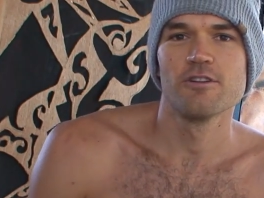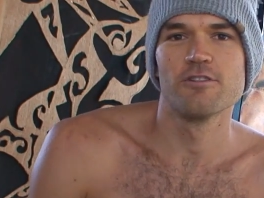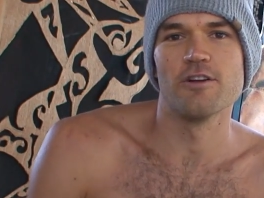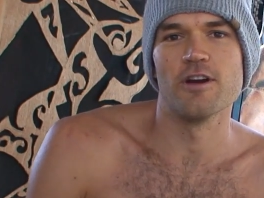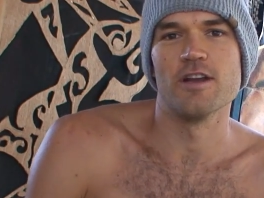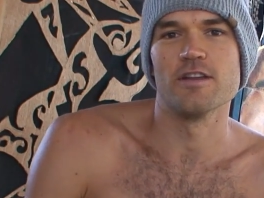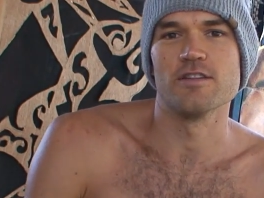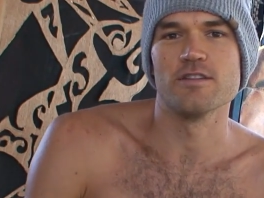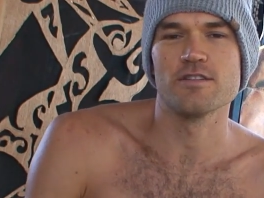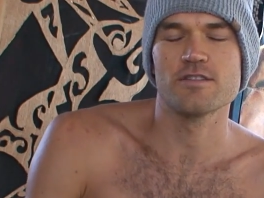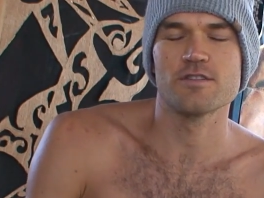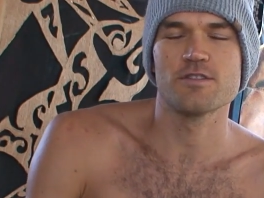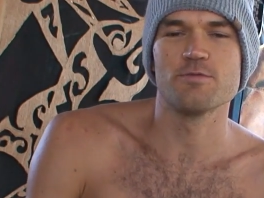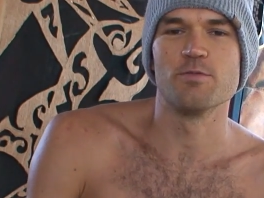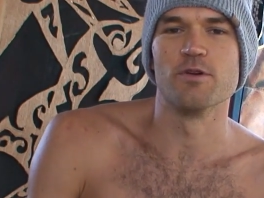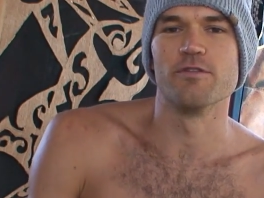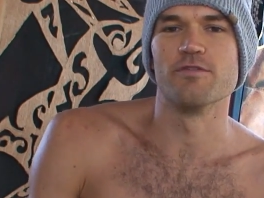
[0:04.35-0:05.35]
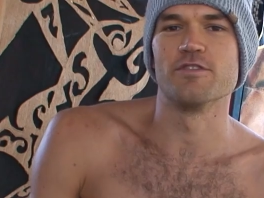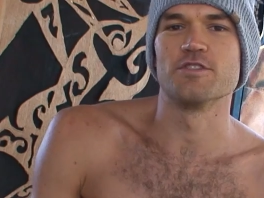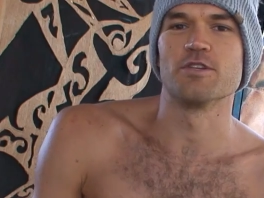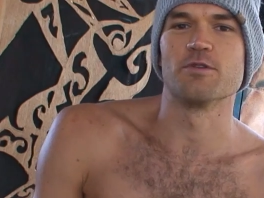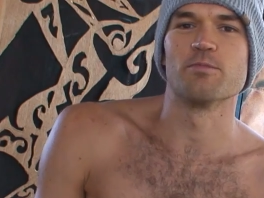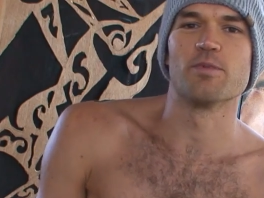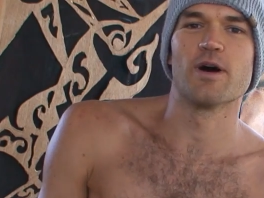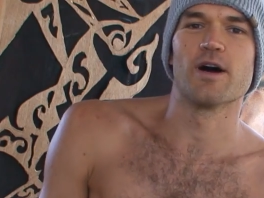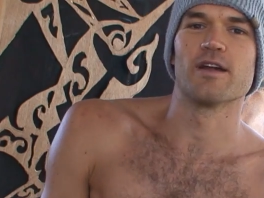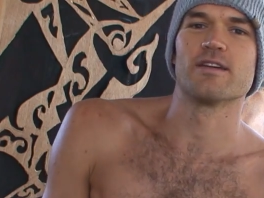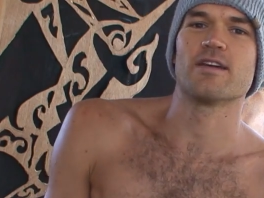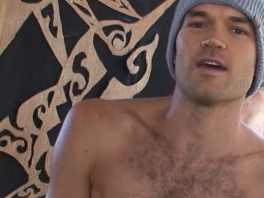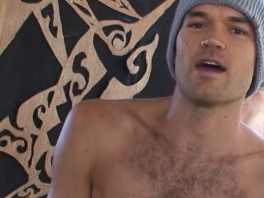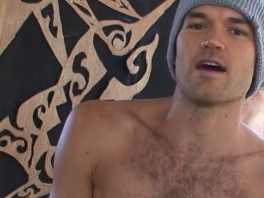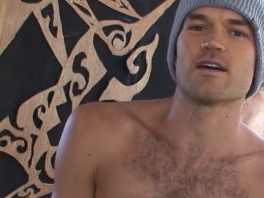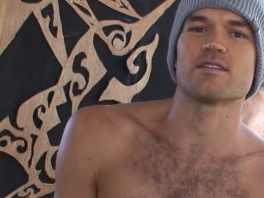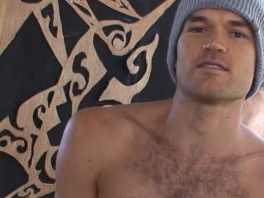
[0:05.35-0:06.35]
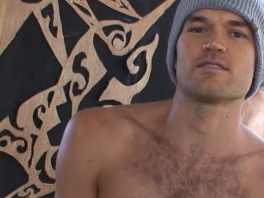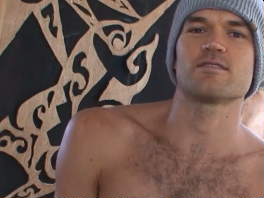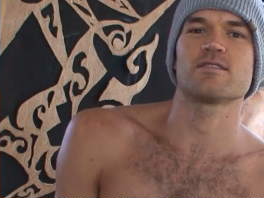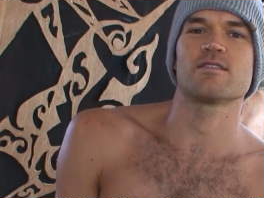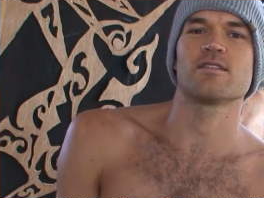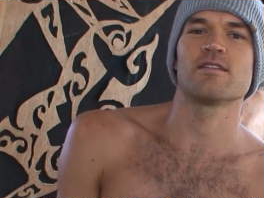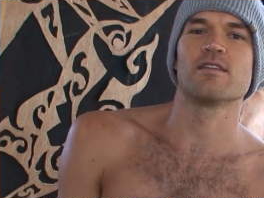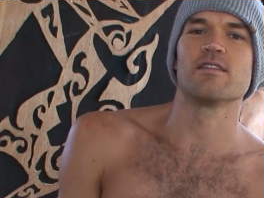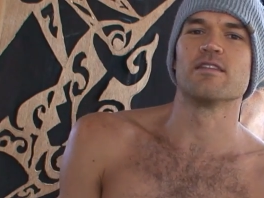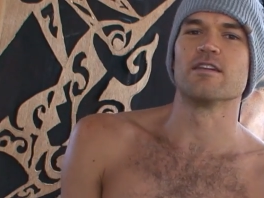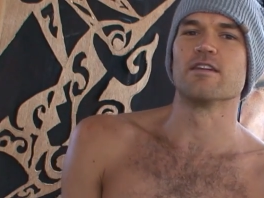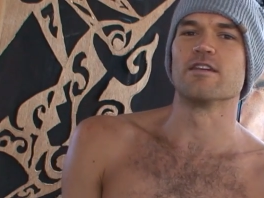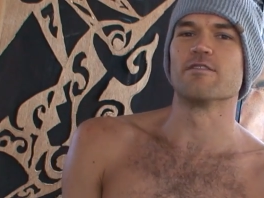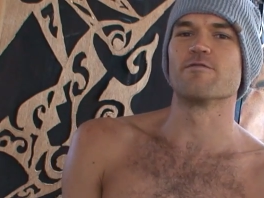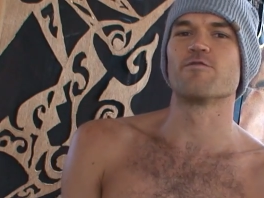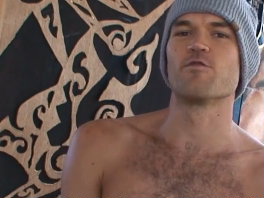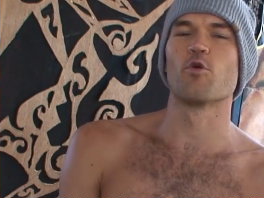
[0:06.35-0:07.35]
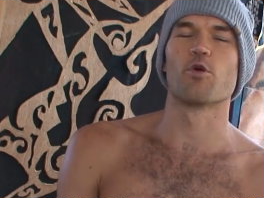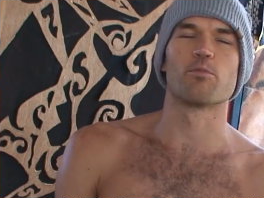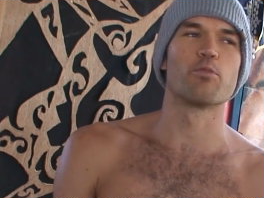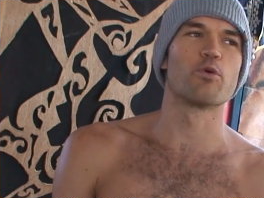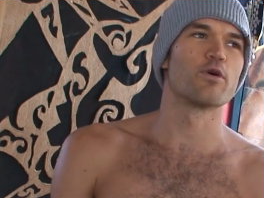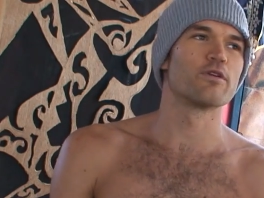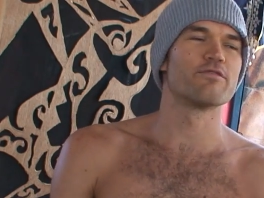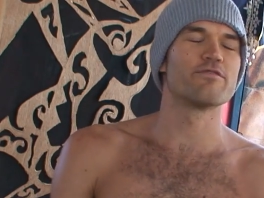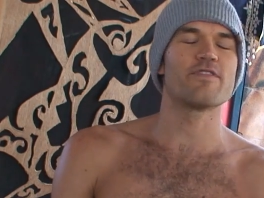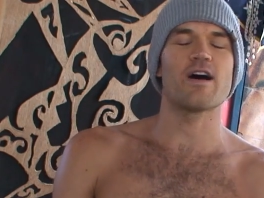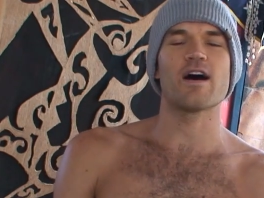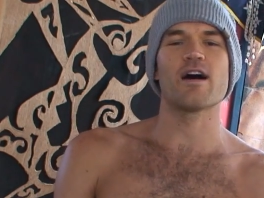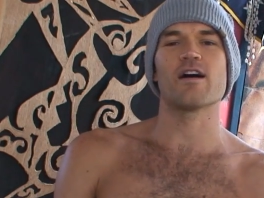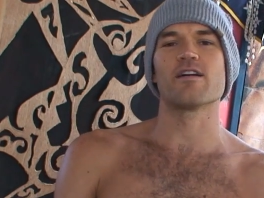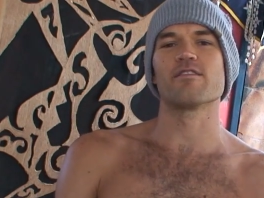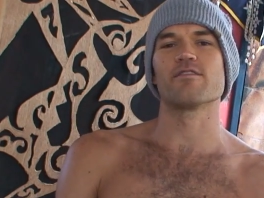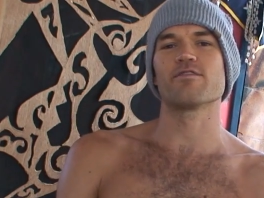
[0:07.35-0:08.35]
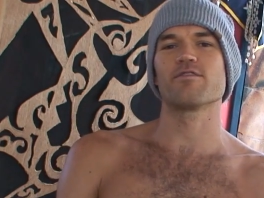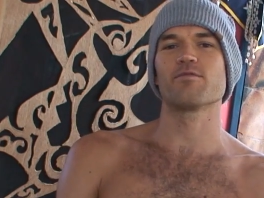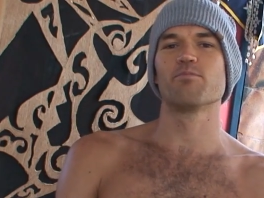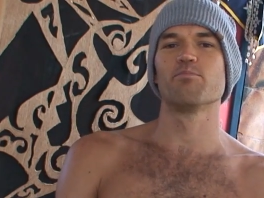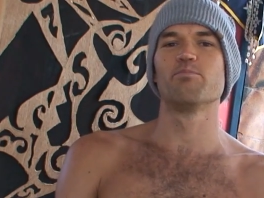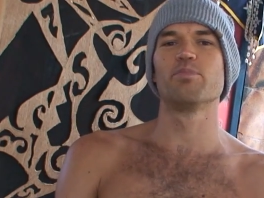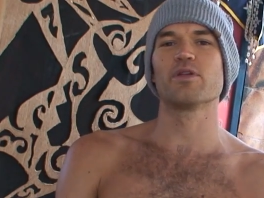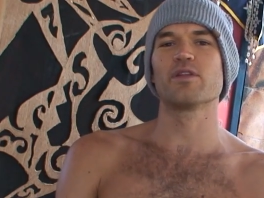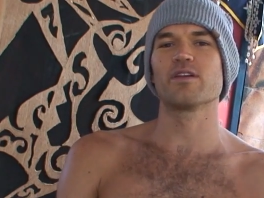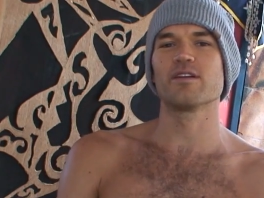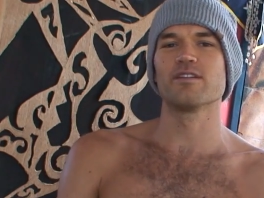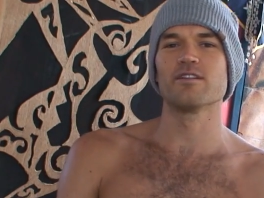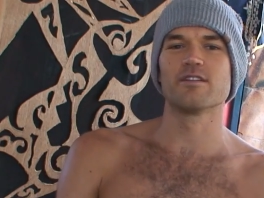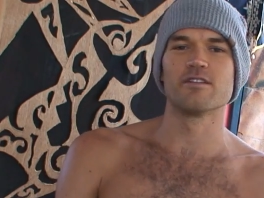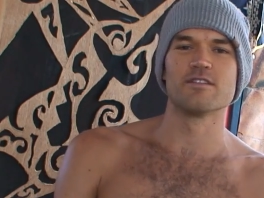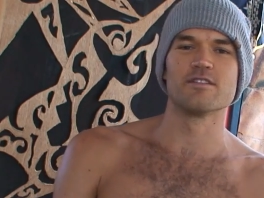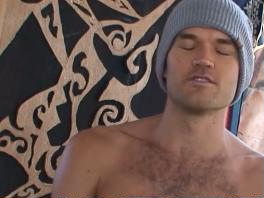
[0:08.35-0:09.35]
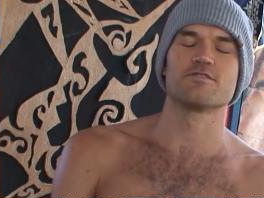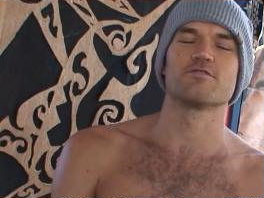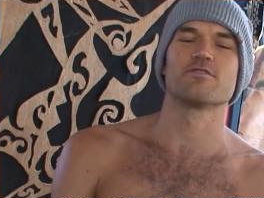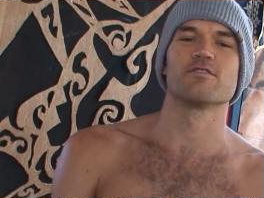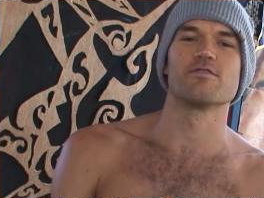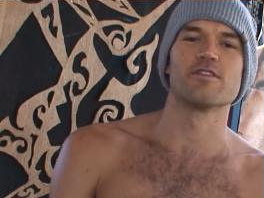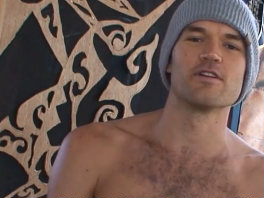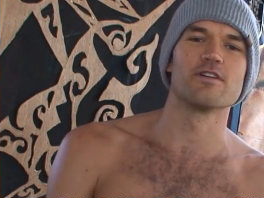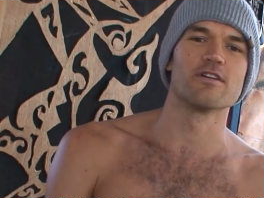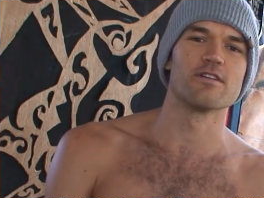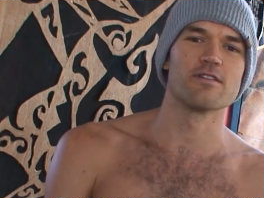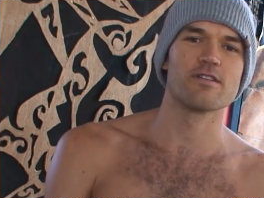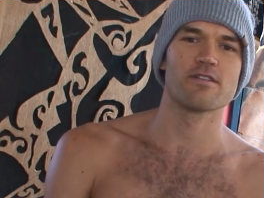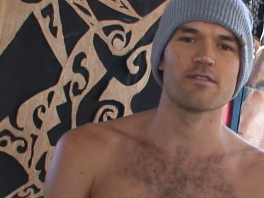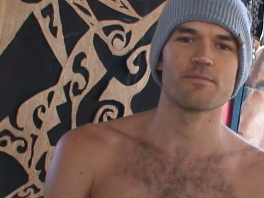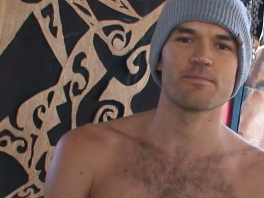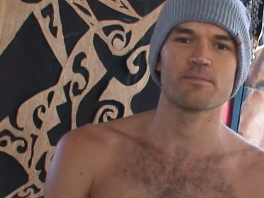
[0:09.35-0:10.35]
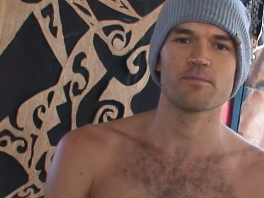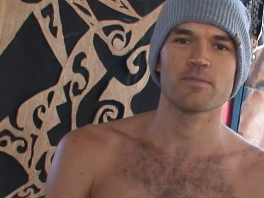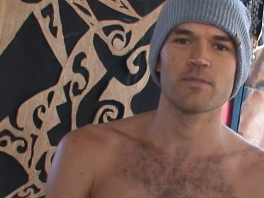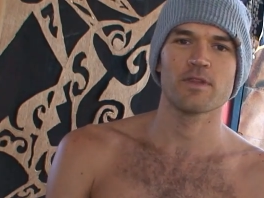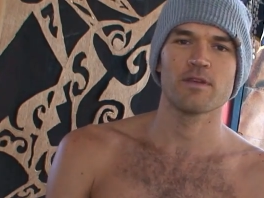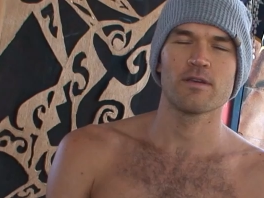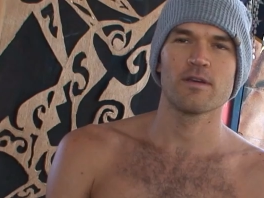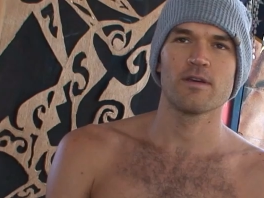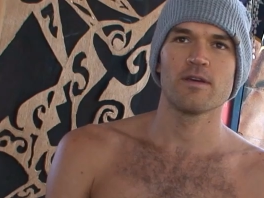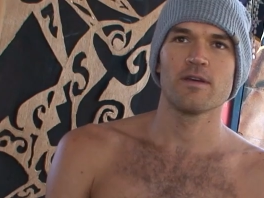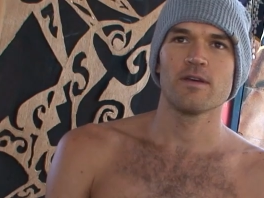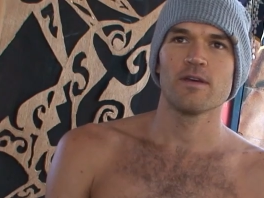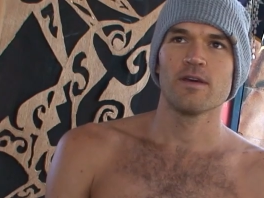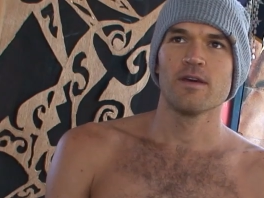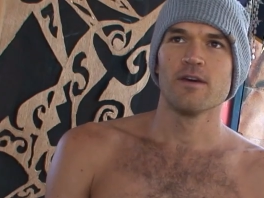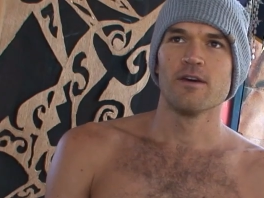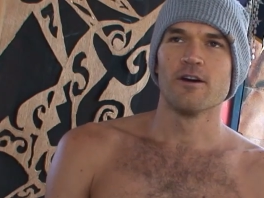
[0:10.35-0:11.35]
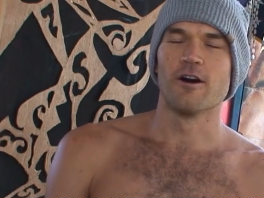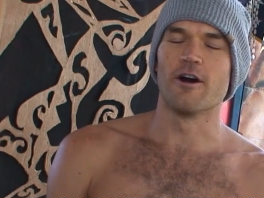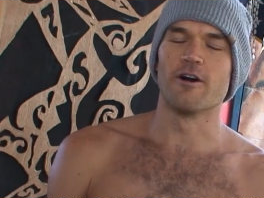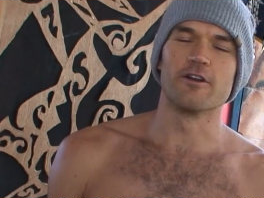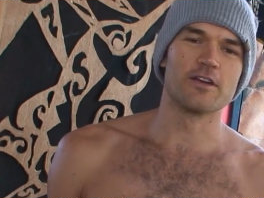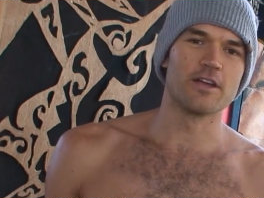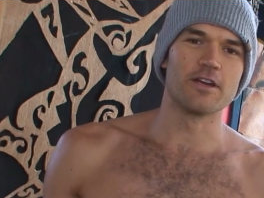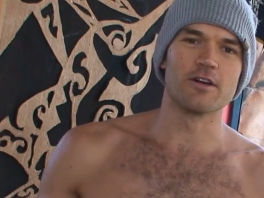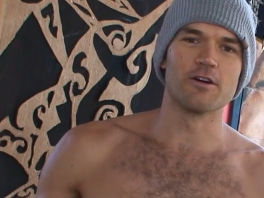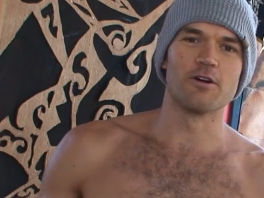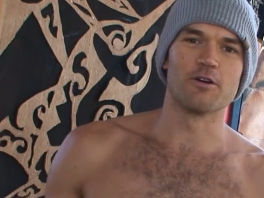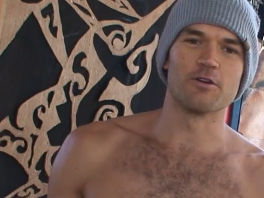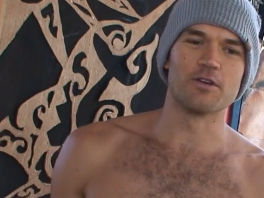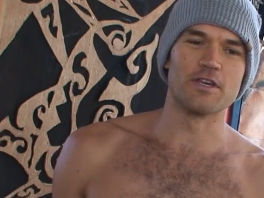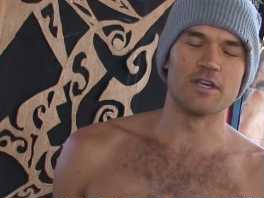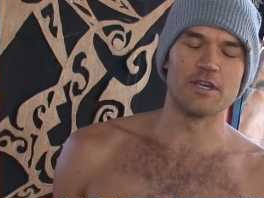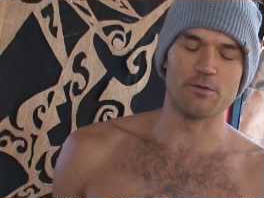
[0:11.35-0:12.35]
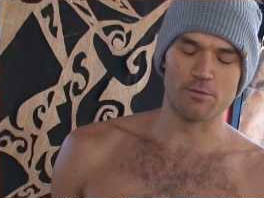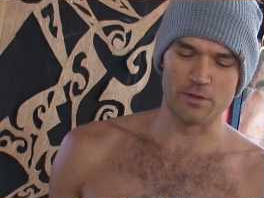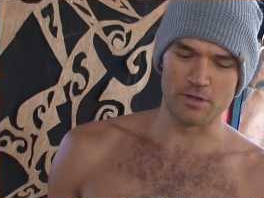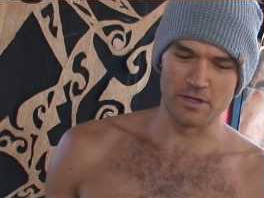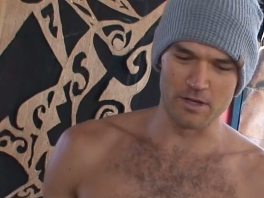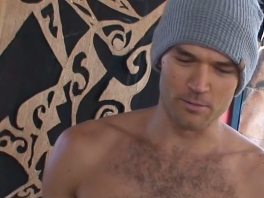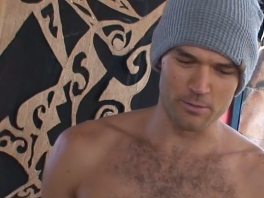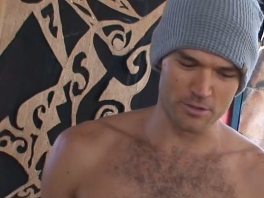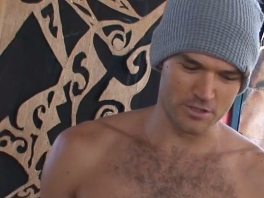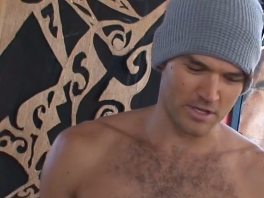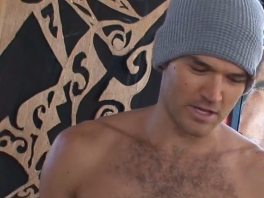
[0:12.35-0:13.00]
greatest spearfishing podcast in the 4.5 billion year history of the Earth. Already getting all geeky with the numbers,